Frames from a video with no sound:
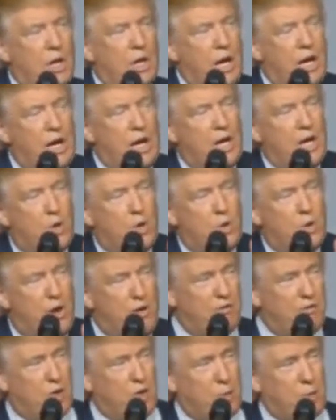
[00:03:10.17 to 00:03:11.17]
and
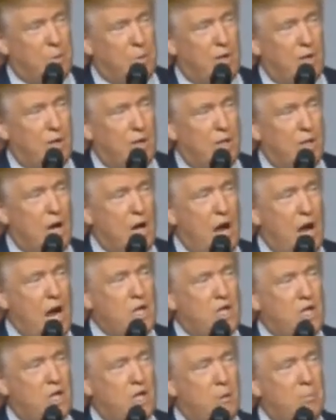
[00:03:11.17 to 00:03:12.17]
irrevocably
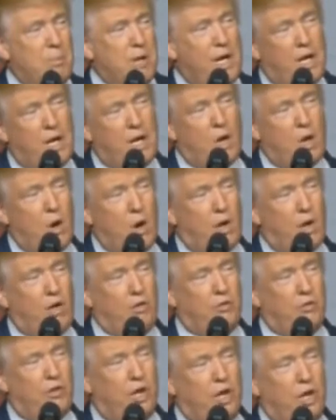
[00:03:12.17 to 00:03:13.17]
tied to the media
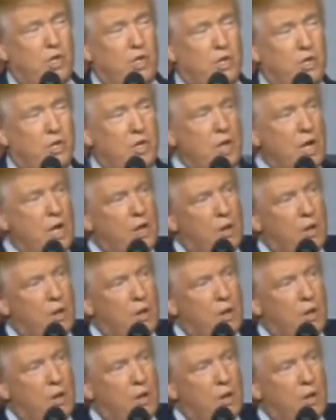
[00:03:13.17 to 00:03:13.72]
organizations.